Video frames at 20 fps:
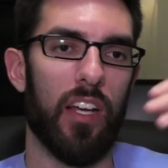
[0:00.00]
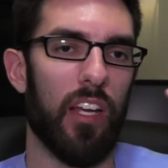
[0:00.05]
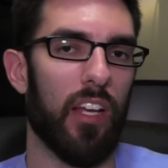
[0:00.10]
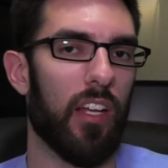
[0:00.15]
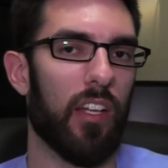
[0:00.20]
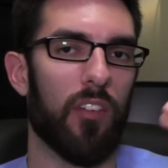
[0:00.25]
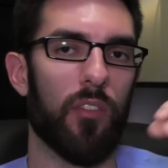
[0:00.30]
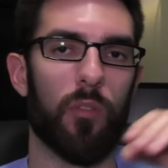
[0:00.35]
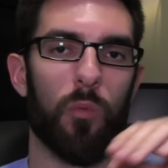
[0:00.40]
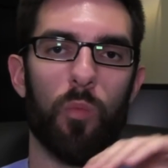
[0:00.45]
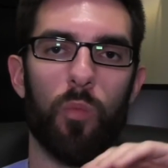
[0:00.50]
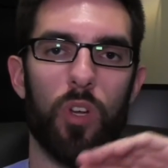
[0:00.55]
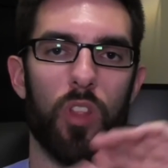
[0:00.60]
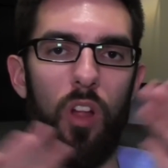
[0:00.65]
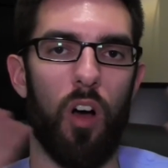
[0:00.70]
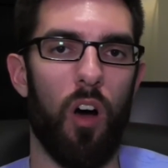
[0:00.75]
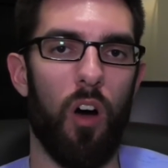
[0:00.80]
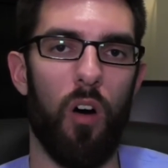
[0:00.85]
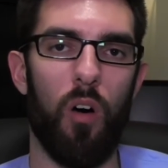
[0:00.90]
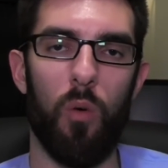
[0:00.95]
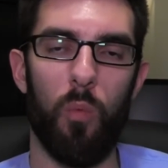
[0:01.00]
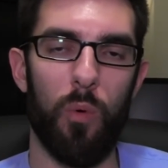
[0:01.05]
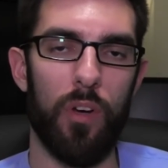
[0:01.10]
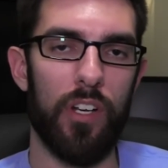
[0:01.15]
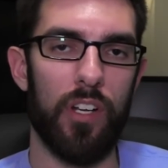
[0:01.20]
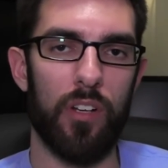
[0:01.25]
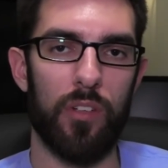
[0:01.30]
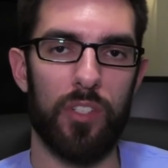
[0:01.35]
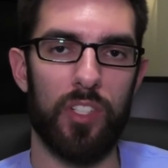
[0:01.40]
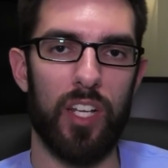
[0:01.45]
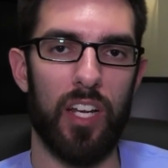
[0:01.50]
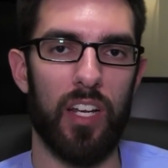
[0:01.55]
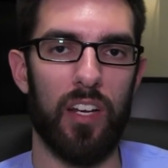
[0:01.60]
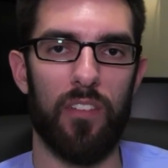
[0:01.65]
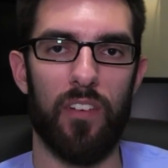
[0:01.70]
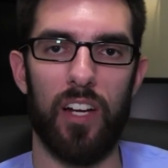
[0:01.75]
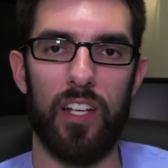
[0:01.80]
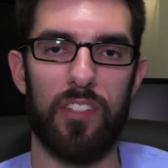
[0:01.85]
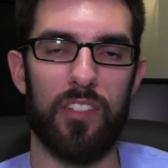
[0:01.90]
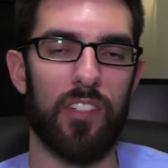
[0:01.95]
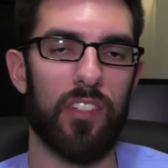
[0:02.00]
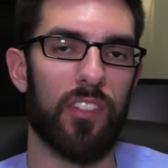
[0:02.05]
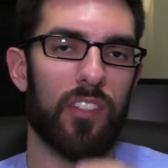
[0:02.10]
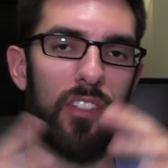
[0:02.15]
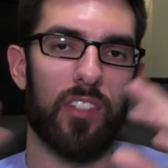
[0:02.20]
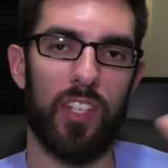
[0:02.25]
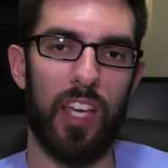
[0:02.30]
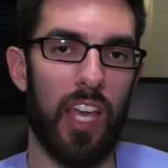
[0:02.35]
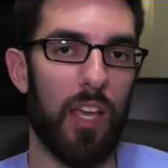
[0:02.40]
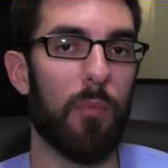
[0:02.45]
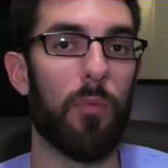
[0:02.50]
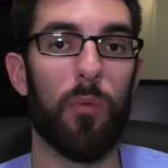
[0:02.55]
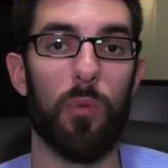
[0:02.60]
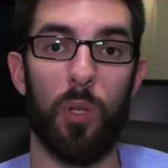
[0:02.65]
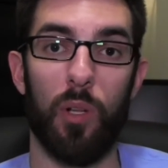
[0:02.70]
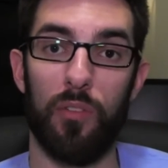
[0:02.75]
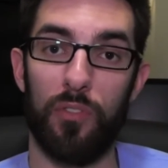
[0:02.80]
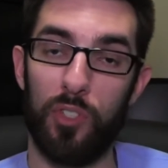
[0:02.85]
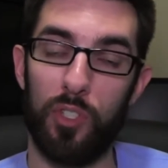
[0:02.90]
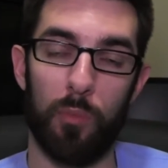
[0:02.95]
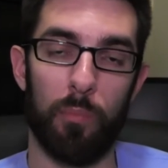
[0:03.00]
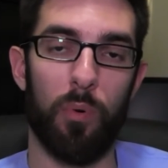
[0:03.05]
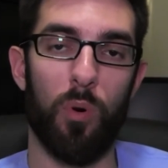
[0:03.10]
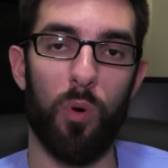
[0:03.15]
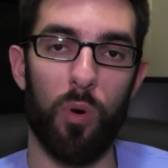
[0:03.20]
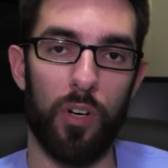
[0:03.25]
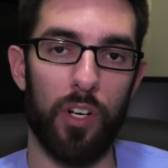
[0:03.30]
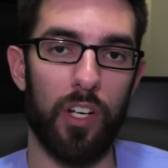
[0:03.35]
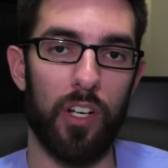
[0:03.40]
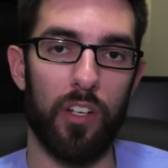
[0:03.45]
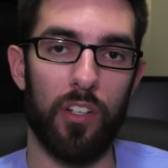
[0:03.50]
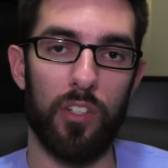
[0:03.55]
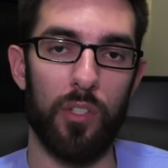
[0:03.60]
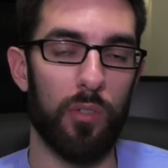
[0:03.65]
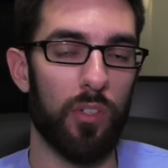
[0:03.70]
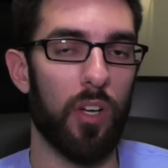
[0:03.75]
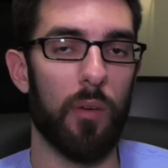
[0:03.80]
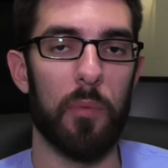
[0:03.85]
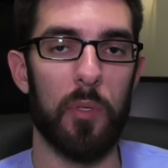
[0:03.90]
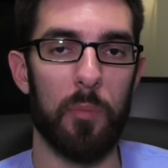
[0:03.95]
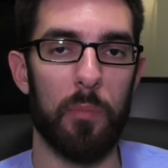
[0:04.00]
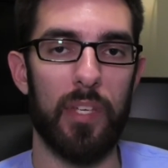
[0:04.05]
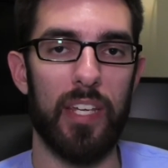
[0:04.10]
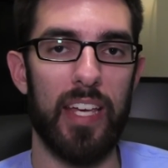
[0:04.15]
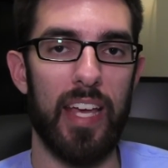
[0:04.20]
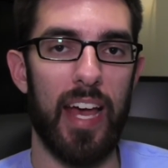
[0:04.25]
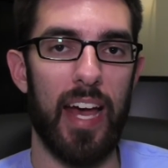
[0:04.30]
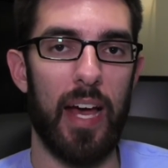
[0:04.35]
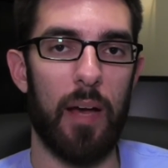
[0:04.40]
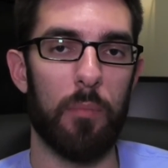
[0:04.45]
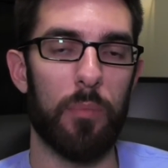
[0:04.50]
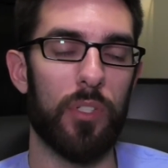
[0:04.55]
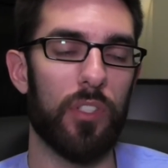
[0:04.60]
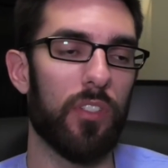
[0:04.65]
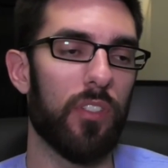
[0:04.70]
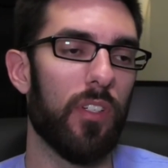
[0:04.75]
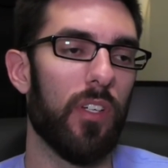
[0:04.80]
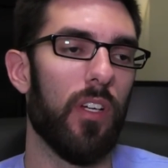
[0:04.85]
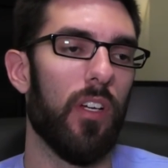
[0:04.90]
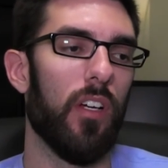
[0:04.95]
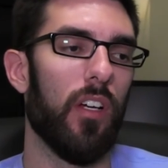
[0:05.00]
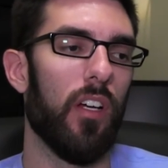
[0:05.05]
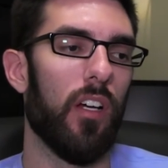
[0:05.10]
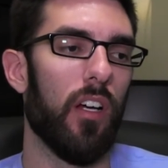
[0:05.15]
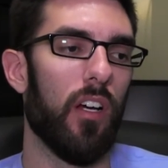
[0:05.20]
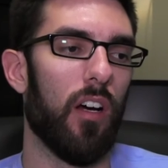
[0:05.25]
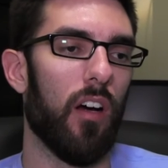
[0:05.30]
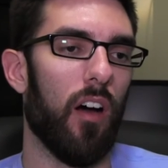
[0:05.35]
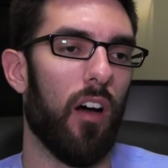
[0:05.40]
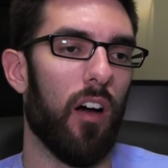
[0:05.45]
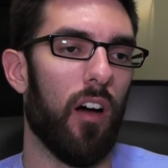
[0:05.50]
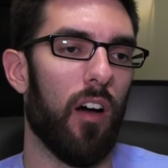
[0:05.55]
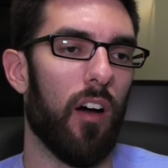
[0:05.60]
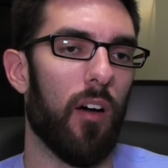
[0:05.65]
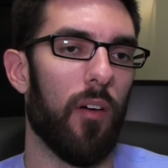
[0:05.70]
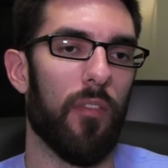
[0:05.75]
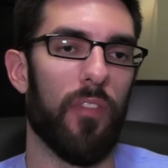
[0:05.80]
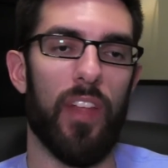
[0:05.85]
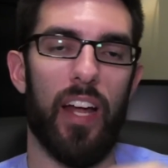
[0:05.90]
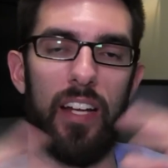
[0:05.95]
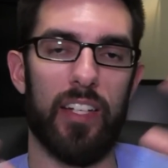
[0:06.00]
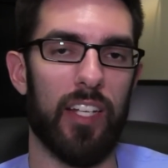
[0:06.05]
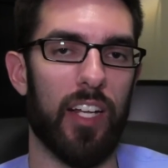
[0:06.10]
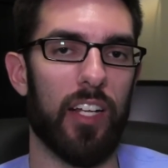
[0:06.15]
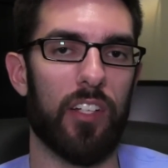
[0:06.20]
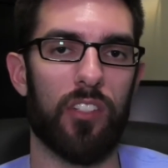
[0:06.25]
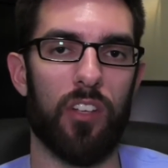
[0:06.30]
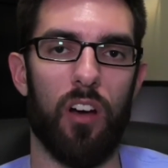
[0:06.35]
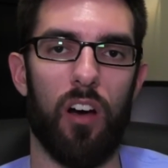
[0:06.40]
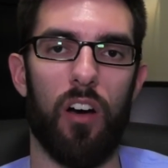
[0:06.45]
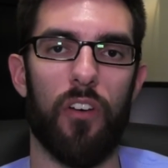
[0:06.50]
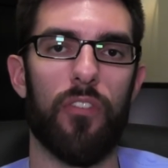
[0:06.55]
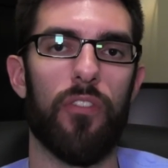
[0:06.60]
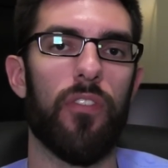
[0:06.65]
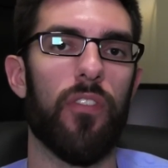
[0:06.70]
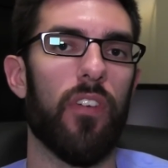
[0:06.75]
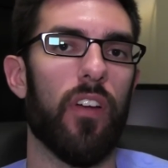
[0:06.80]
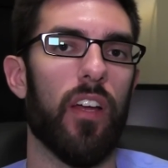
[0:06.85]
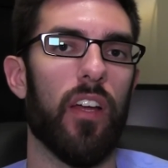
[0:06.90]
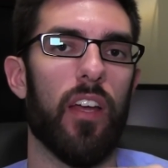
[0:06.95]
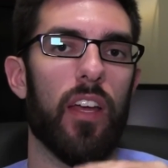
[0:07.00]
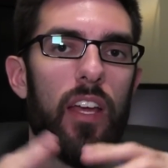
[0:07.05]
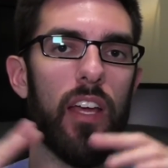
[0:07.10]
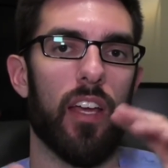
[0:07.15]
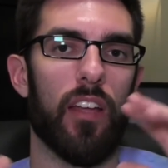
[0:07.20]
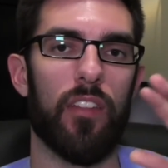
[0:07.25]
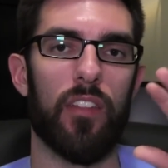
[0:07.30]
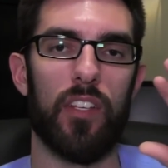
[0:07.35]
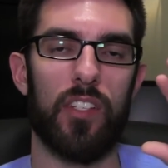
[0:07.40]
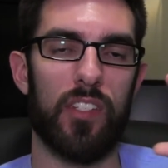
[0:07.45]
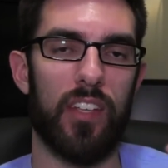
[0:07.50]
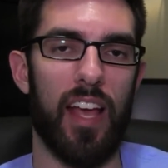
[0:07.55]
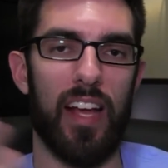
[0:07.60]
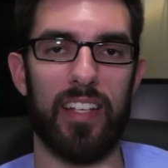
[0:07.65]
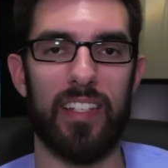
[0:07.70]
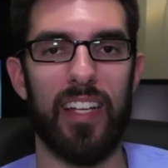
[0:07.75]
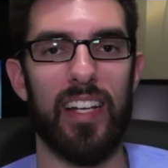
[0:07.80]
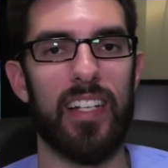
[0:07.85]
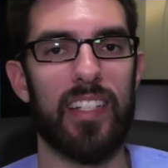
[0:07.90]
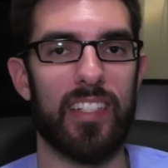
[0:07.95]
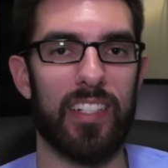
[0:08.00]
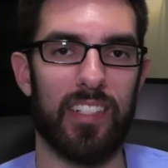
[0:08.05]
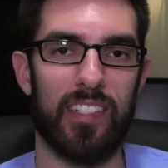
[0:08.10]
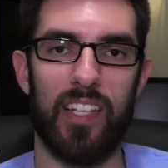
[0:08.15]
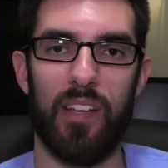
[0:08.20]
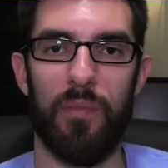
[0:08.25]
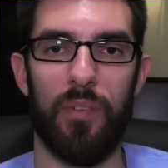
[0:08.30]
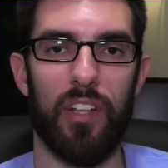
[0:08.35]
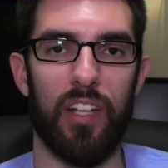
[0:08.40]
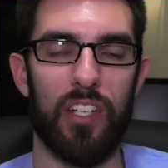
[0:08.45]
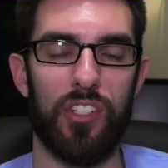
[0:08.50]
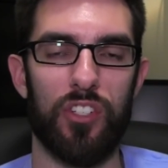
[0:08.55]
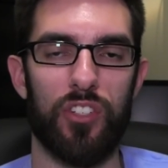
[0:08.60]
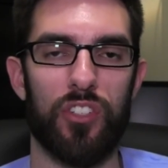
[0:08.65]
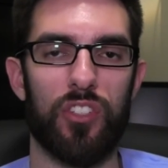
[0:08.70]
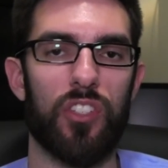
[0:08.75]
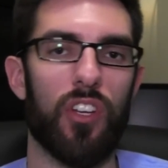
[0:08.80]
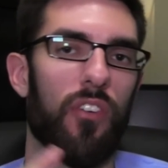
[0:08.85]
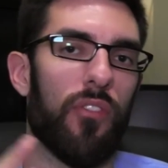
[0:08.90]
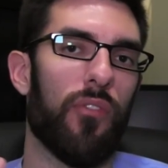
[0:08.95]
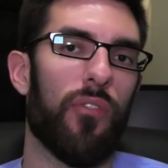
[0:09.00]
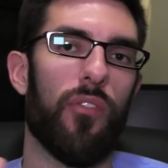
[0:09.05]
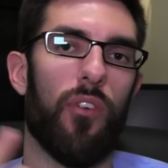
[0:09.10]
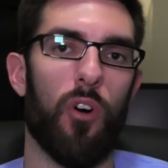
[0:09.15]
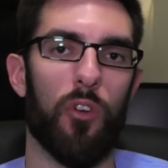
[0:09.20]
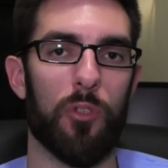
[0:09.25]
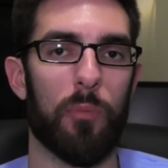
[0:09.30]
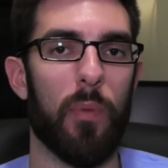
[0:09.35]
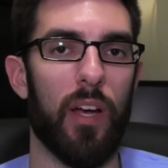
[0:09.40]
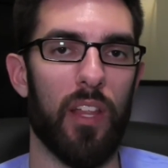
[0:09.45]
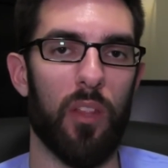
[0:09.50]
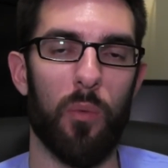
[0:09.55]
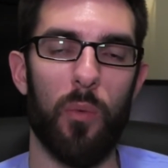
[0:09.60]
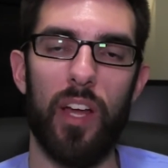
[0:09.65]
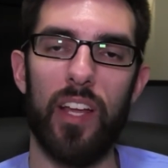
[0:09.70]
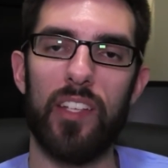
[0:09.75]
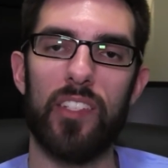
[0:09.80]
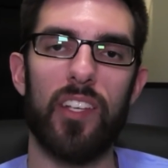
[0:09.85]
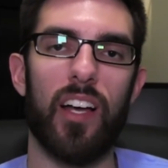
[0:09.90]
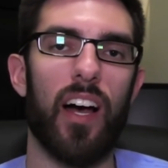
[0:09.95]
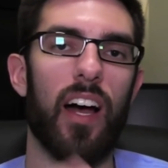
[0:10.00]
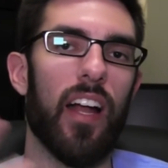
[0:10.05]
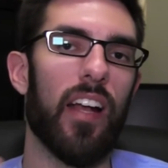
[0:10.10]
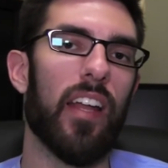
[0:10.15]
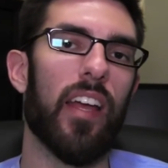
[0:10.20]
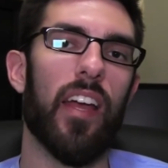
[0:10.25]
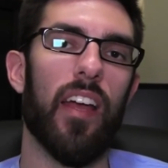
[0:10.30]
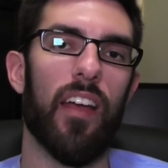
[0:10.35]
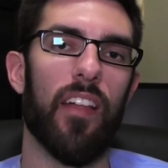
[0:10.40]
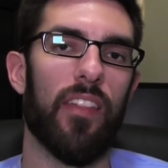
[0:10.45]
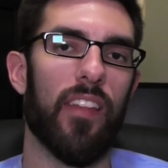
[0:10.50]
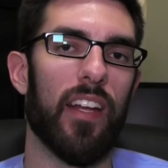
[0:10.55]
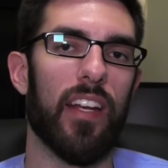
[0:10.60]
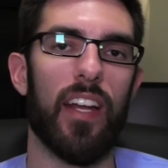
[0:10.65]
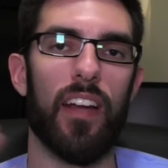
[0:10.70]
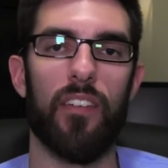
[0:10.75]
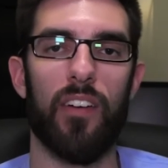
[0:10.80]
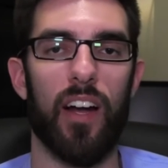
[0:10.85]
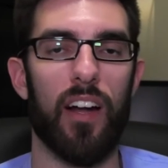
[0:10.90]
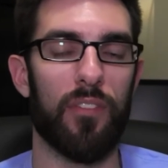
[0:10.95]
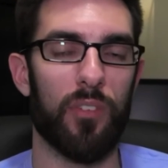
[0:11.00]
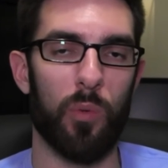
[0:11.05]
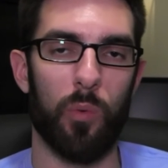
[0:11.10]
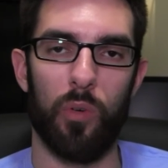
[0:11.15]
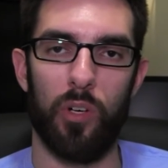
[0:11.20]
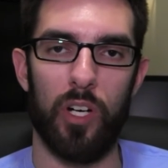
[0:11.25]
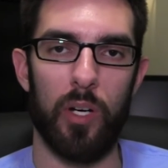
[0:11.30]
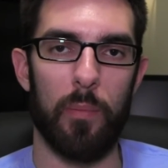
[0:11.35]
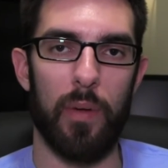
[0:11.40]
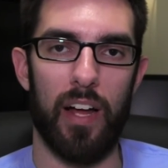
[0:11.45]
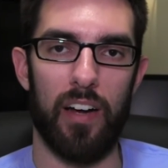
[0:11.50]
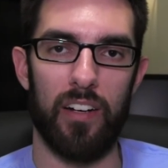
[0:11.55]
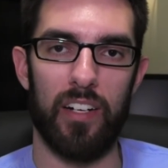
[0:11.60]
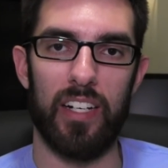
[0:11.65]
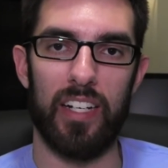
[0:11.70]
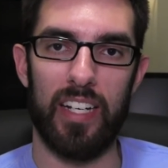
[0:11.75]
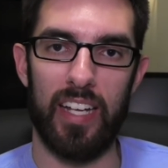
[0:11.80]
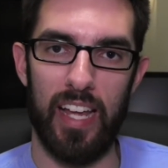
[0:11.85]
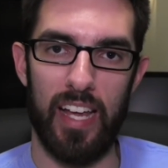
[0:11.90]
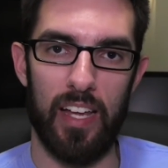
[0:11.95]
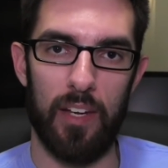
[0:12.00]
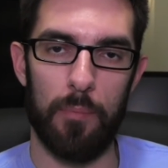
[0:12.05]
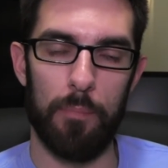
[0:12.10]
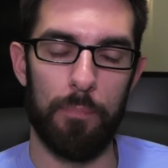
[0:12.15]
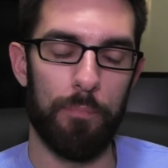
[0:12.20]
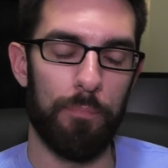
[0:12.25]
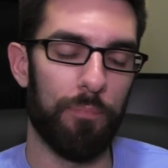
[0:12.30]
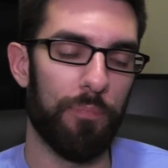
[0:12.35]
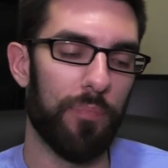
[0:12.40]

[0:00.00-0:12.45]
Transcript: And with all Windows 10 devices capable of supporting UWP apps, uh, that takes off and this x86 emulation stuff falls by the wayside and they never have to worry about it again.